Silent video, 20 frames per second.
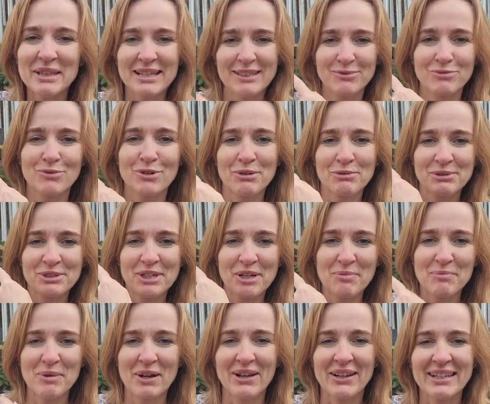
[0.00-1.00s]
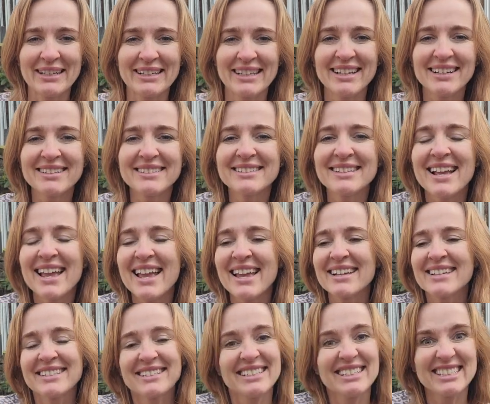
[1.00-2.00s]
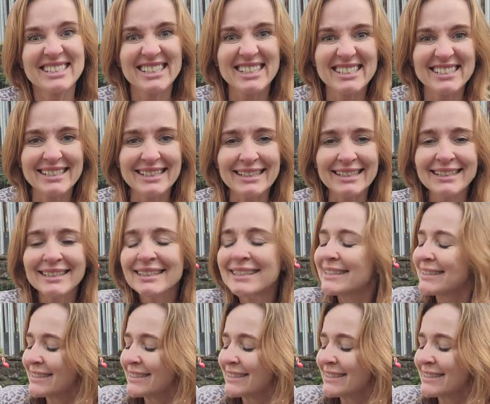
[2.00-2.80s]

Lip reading: That's Rosa behind us. She's 16.